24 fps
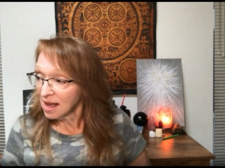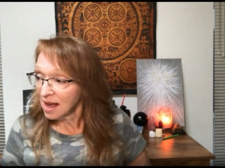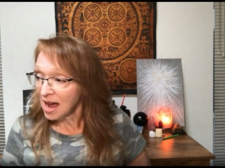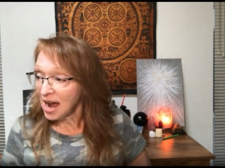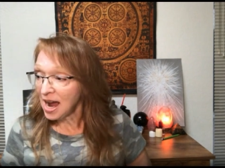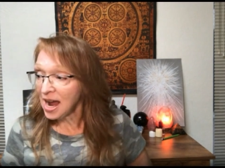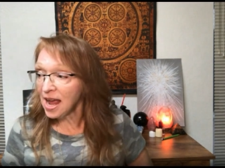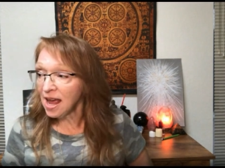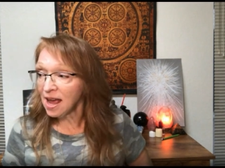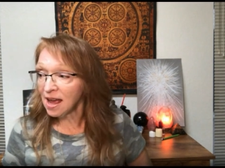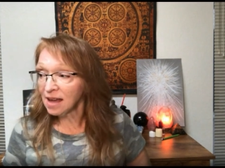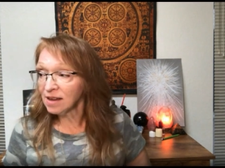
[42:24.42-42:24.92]

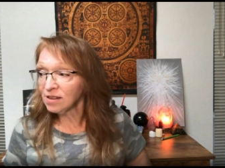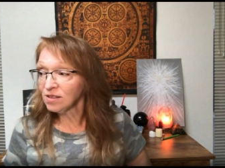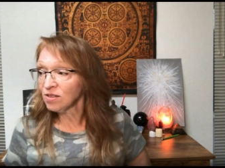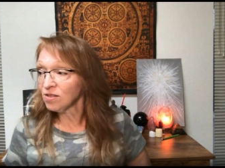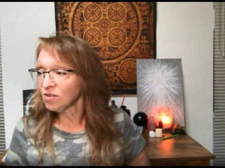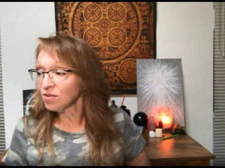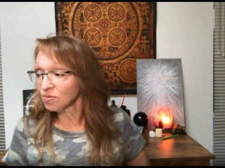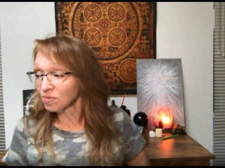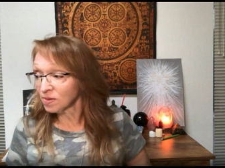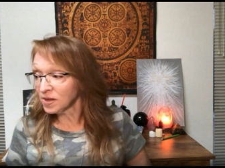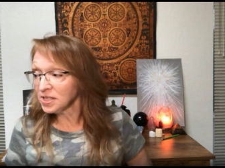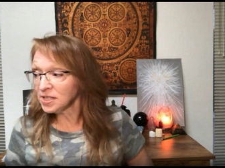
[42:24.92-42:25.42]
had
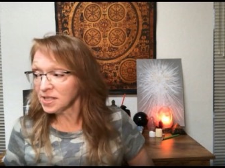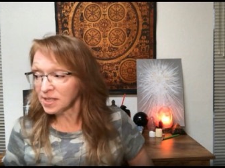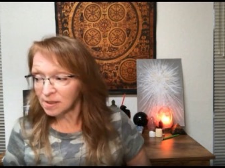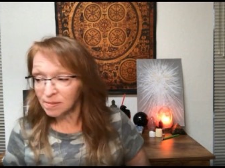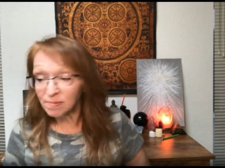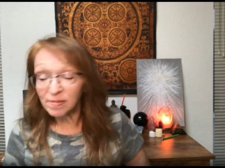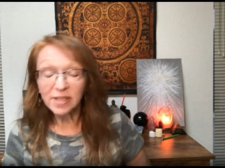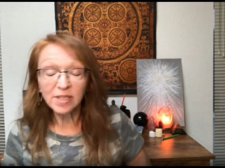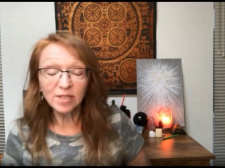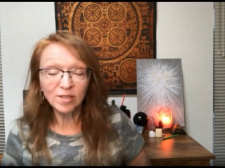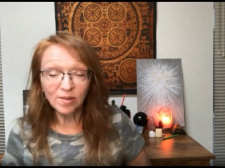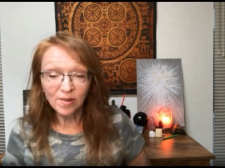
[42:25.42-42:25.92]
3
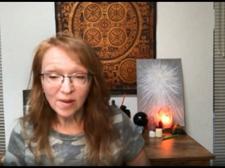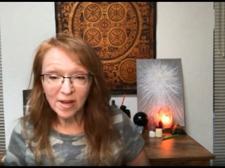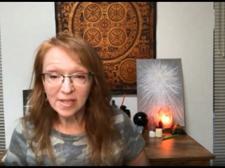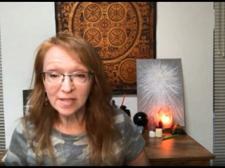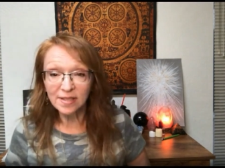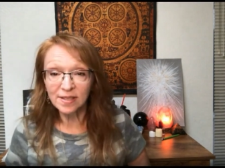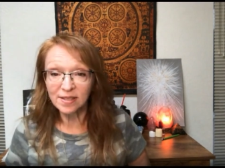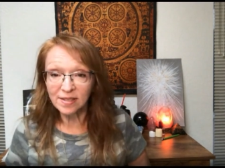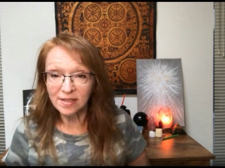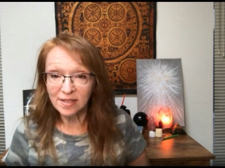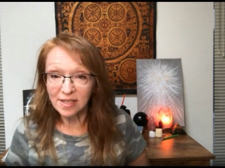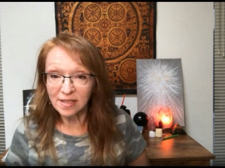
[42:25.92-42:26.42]
siblings who had
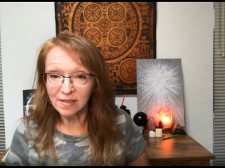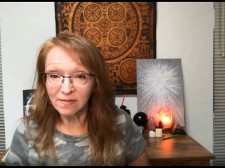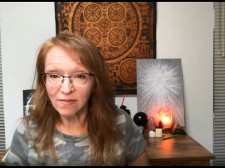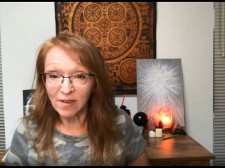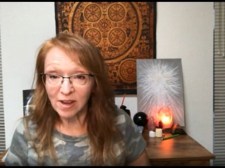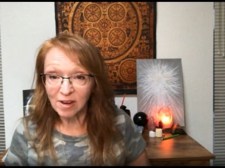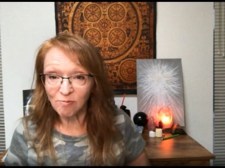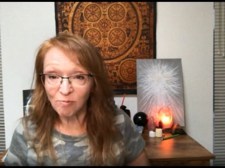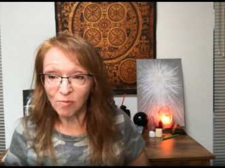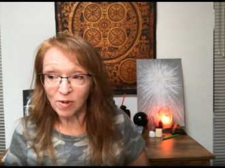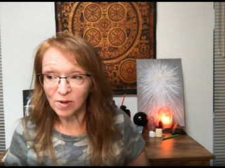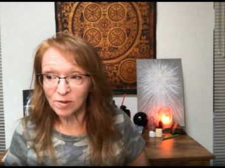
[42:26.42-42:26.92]
cystic
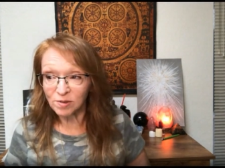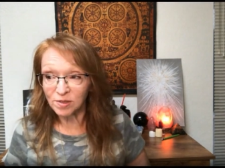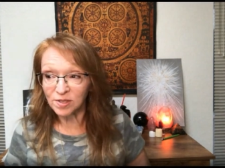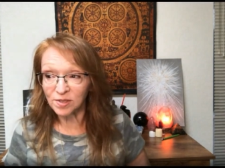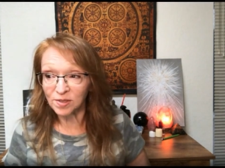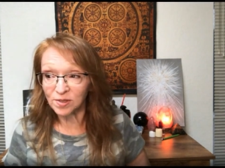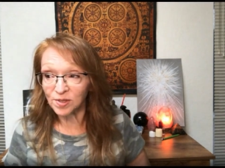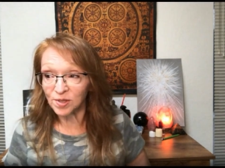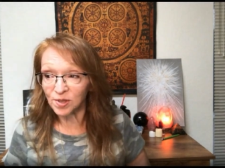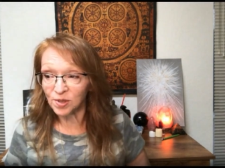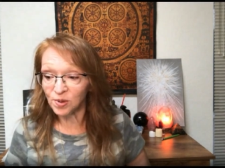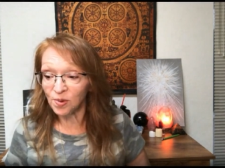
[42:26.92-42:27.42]

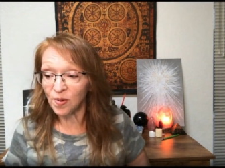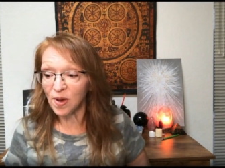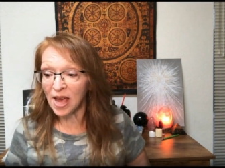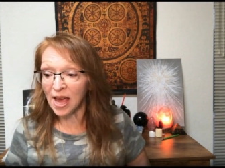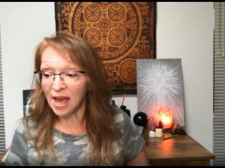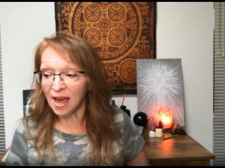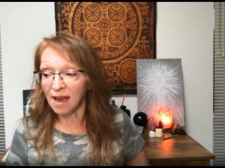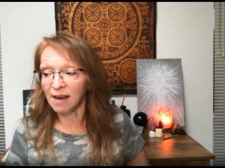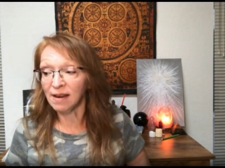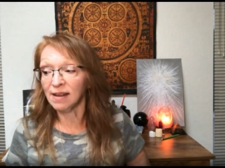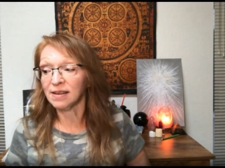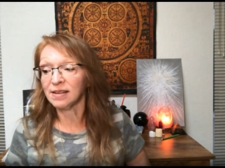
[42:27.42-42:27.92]
fibrosis, who
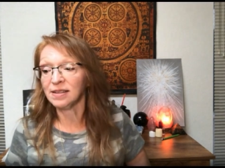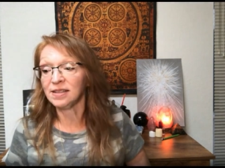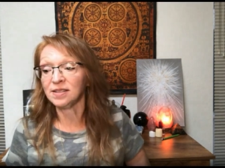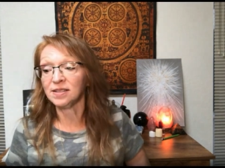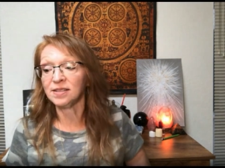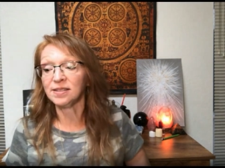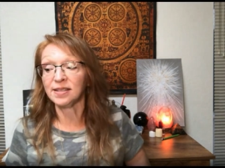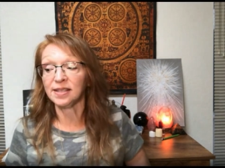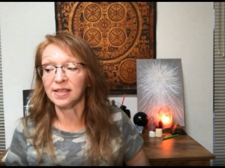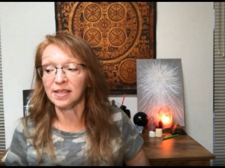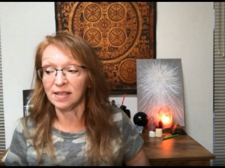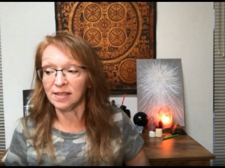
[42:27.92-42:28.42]
had a
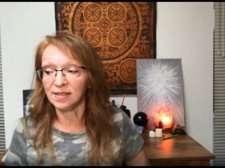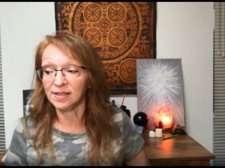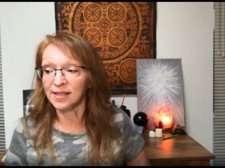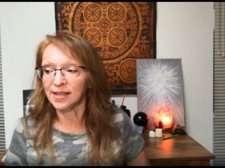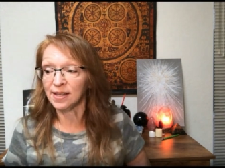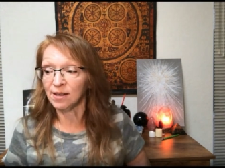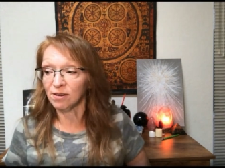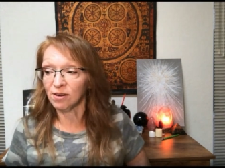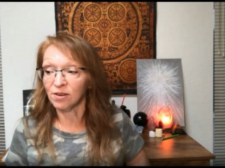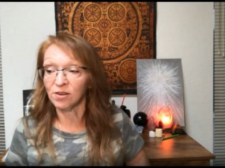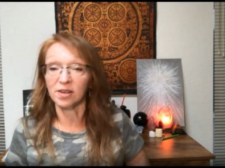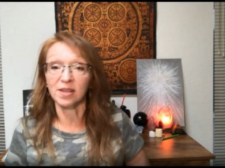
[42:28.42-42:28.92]
disease
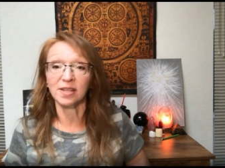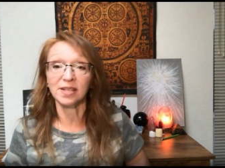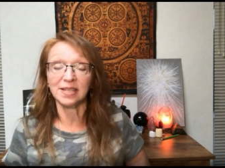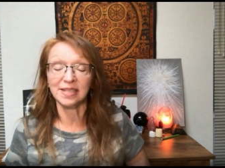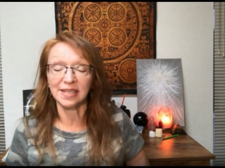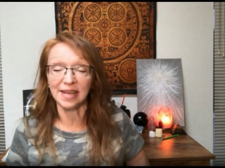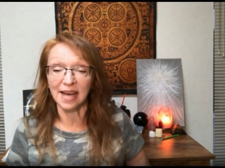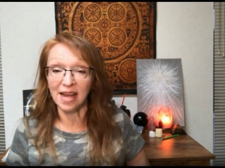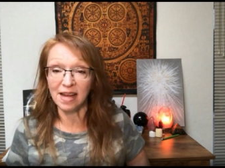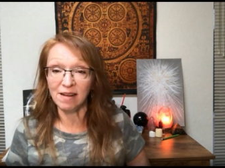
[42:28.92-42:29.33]
they're going to die